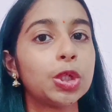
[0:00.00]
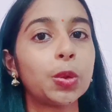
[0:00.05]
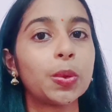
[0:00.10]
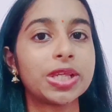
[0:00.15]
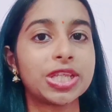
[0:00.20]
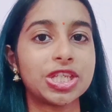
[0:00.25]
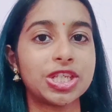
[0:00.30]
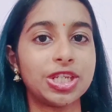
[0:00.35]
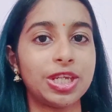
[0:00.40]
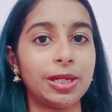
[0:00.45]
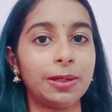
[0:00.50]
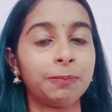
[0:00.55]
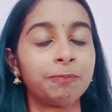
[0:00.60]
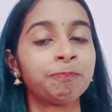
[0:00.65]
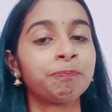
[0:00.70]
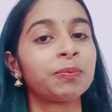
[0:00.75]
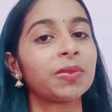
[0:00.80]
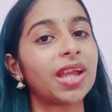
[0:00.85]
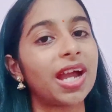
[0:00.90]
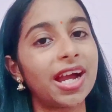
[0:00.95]
USG,
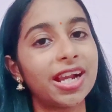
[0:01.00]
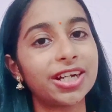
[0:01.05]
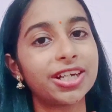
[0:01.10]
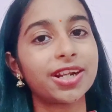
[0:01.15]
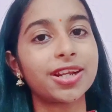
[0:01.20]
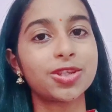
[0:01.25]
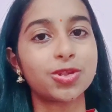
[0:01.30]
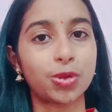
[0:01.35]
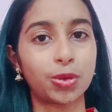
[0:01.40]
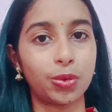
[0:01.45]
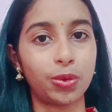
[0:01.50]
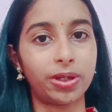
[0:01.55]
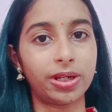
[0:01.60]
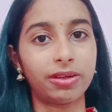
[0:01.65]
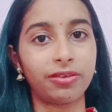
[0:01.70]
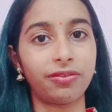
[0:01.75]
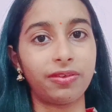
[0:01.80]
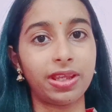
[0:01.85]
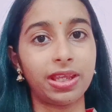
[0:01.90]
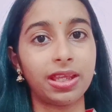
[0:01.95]

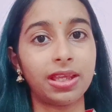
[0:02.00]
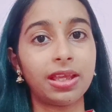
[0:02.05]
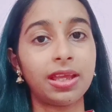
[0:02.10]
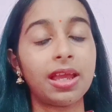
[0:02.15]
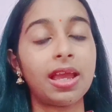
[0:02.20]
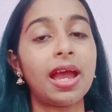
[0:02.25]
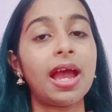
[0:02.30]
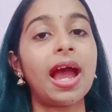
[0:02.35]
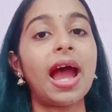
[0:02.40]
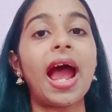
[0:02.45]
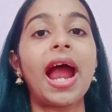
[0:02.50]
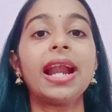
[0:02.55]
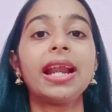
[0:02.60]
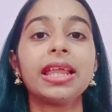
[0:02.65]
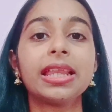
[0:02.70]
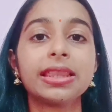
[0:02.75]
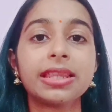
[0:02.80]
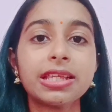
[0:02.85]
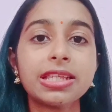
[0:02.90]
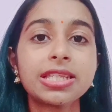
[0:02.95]
ultrasonography. And
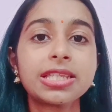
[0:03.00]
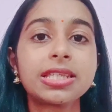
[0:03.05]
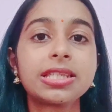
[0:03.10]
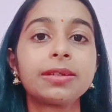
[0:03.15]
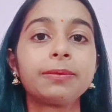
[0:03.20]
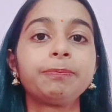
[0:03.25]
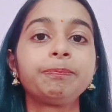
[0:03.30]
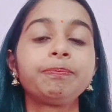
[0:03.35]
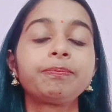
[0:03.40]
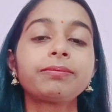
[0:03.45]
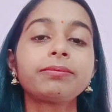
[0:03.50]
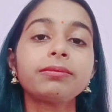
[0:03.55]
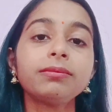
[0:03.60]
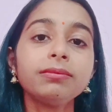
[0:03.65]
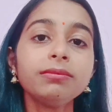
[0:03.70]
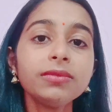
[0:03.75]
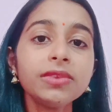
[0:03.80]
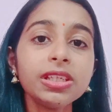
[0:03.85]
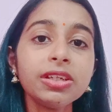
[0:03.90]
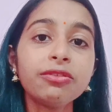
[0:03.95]
in this,
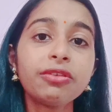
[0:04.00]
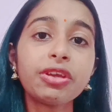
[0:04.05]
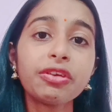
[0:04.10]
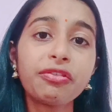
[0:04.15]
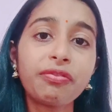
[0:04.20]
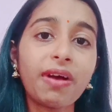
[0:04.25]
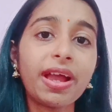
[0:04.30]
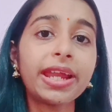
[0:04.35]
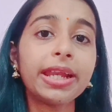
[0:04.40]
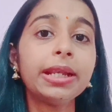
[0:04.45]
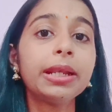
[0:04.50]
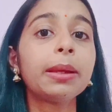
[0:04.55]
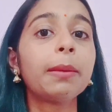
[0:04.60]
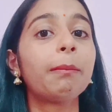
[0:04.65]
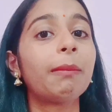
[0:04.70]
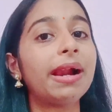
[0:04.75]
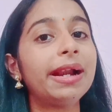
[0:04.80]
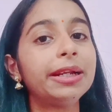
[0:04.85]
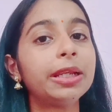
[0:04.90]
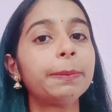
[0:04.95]
we find
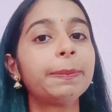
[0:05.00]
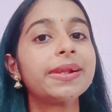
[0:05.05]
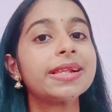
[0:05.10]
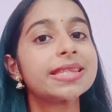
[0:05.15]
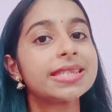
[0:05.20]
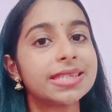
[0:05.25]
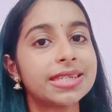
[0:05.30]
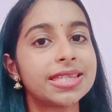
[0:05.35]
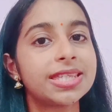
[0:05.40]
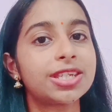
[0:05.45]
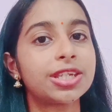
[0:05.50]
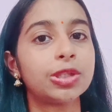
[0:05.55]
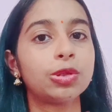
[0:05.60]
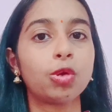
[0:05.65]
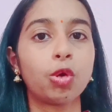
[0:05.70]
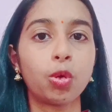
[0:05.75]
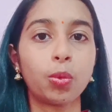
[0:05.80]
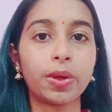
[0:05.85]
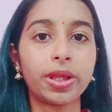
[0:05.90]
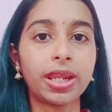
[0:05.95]
multiple cysts in
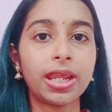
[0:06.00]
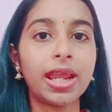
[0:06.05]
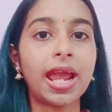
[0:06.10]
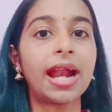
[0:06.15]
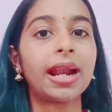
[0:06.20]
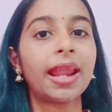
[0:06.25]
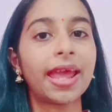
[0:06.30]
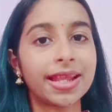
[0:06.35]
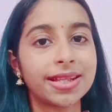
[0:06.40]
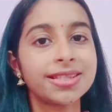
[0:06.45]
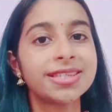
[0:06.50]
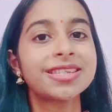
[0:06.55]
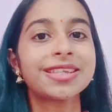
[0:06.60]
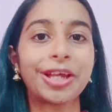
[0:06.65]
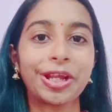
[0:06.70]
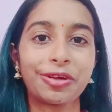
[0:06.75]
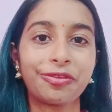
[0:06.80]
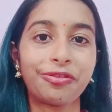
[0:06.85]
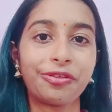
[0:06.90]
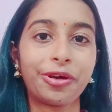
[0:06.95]
the ovary and hence
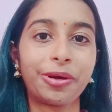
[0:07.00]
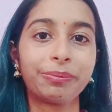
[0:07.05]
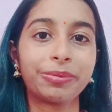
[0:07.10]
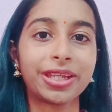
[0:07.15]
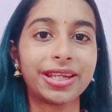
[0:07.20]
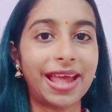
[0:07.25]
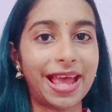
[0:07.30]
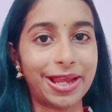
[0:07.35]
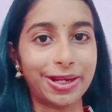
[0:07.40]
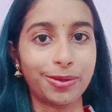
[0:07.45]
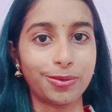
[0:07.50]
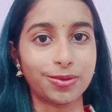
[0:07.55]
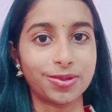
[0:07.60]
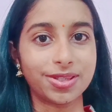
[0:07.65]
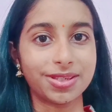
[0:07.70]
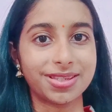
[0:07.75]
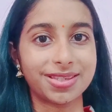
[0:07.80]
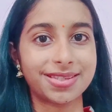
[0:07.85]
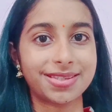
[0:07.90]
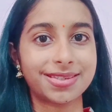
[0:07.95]
confirm the
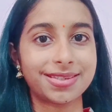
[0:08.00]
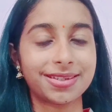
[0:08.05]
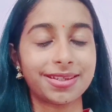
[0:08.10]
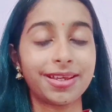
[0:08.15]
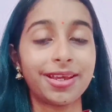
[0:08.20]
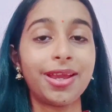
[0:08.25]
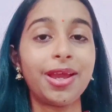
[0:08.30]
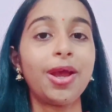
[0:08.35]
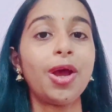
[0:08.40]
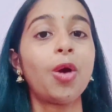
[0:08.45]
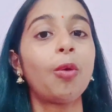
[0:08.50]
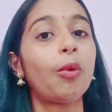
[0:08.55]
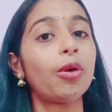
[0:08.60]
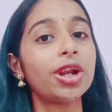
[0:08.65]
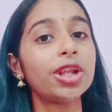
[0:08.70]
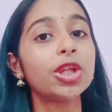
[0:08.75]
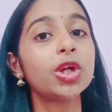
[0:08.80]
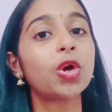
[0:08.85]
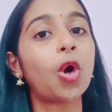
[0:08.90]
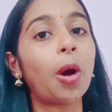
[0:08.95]
diagnosis.
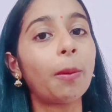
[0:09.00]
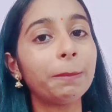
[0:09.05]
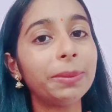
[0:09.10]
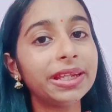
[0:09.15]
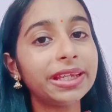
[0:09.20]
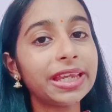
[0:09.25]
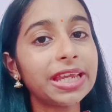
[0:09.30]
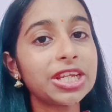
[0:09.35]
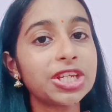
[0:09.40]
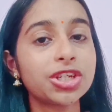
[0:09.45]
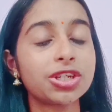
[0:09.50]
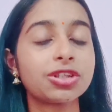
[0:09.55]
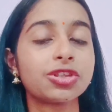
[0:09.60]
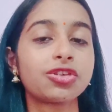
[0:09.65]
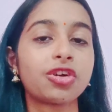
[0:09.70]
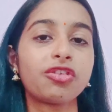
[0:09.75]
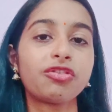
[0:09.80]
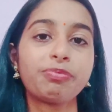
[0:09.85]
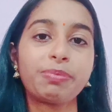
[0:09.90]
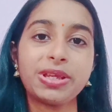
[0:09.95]
What are the
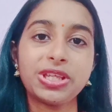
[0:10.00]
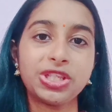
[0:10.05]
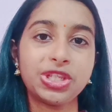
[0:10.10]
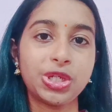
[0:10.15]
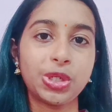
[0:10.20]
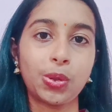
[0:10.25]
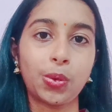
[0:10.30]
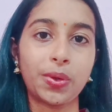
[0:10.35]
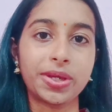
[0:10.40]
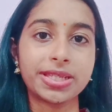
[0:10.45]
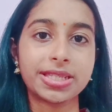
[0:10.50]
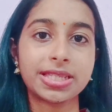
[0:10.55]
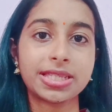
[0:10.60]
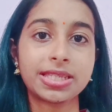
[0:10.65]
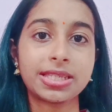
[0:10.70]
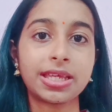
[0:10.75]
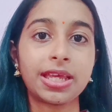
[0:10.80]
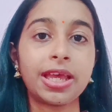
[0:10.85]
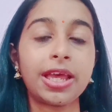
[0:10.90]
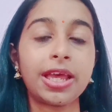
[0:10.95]
complications of PCOS?
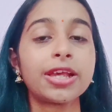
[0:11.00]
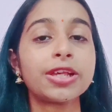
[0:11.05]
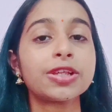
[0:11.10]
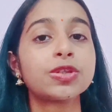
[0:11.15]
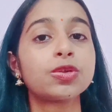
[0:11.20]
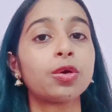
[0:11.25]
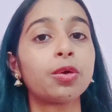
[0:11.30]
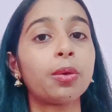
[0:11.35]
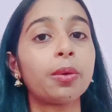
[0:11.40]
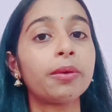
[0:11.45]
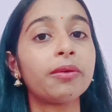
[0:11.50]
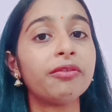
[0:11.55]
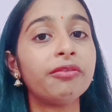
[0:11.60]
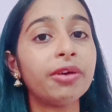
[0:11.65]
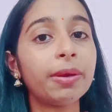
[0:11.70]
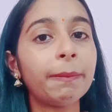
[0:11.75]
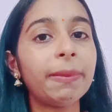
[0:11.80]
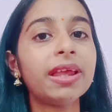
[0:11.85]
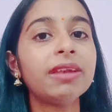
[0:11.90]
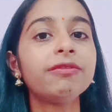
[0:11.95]
So,
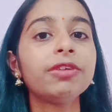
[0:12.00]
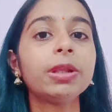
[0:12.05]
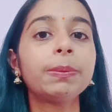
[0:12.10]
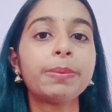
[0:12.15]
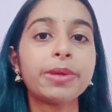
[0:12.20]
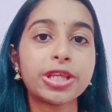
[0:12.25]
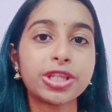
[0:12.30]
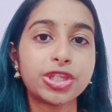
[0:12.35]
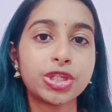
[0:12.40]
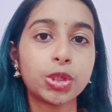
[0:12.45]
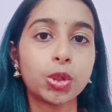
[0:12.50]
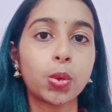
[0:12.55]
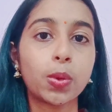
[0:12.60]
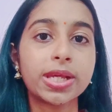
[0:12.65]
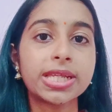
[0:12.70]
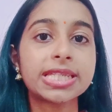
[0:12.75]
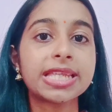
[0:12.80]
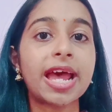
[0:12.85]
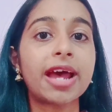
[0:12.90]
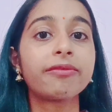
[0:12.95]
women with
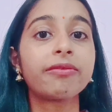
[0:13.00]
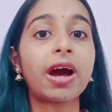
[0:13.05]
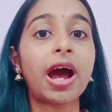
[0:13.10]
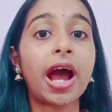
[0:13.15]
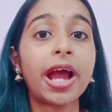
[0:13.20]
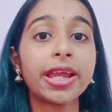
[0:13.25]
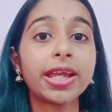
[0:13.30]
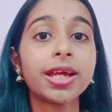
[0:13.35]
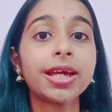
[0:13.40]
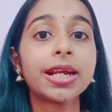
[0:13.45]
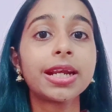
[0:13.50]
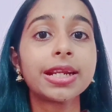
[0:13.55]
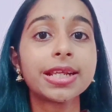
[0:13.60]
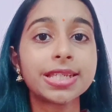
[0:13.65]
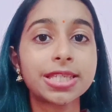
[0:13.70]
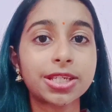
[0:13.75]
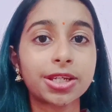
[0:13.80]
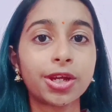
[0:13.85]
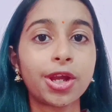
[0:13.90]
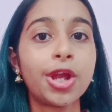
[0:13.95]
PCOS have a higher
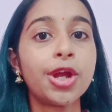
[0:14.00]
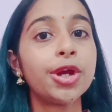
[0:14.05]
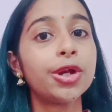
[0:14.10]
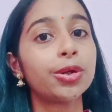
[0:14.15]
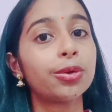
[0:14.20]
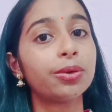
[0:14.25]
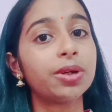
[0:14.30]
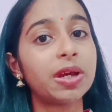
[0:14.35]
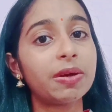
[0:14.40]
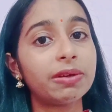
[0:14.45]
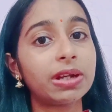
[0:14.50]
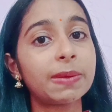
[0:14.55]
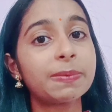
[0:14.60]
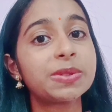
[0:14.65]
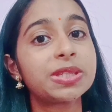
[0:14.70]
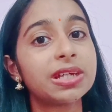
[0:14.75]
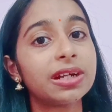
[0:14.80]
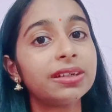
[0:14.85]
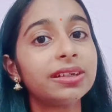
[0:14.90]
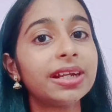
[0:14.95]
risk to
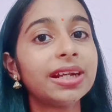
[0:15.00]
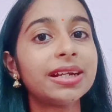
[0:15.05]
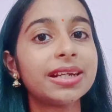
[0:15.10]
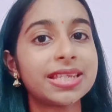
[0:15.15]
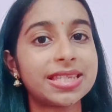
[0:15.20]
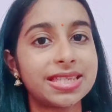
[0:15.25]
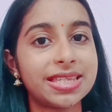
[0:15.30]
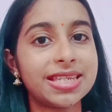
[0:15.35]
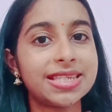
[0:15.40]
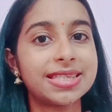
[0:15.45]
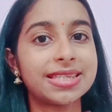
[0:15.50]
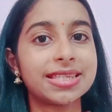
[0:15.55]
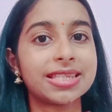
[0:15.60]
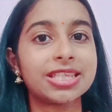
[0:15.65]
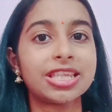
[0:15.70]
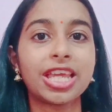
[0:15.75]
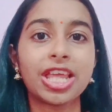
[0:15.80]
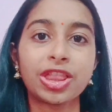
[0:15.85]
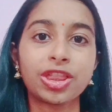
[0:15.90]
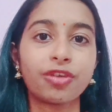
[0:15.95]
develop certain
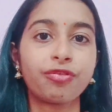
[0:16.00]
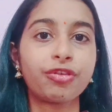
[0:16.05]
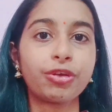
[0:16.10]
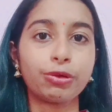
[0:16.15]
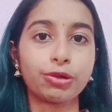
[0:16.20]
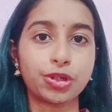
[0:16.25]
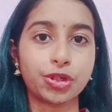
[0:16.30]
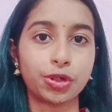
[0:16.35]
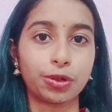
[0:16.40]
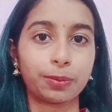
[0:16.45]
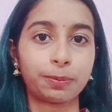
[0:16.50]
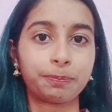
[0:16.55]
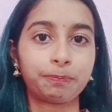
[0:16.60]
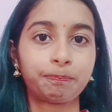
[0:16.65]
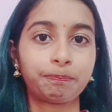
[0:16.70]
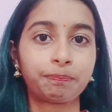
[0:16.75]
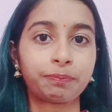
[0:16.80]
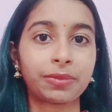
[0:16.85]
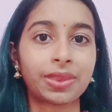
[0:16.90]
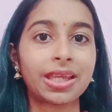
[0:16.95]
diseases in the future.
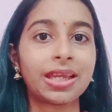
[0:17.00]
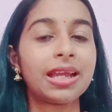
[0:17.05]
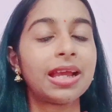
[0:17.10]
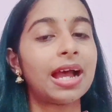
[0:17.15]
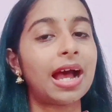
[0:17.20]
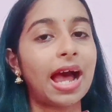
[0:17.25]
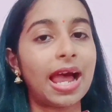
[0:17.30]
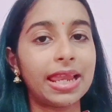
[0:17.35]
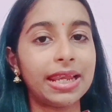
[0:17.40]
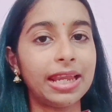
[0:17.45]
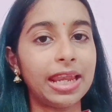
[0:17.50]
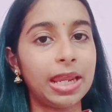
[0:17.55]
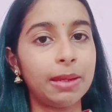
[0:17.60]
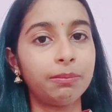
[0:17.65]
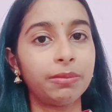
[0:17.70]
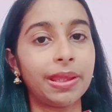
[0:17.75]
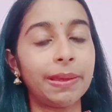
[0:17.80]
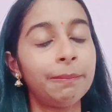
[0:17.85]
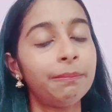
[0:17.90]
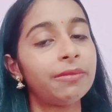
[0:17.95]
I'll
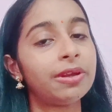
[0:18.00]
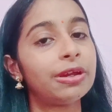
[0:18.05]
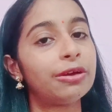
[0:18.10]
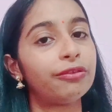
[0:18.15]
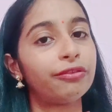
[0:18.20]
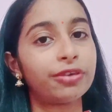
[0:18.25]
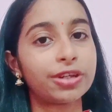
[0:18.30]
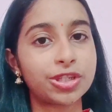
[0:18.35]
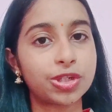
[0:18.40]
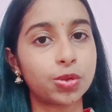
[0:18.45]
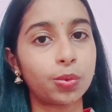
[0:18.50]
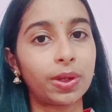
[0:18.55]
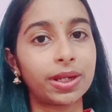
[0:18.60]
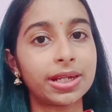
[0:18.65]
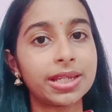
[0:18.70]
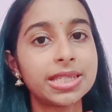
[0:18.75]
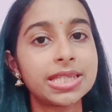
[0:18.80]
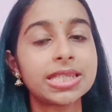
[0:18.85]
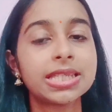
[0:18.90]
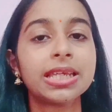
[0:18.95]
name them First
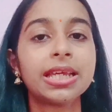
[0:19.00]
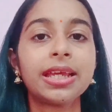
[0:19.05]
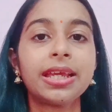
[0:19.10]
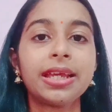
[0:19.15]
one is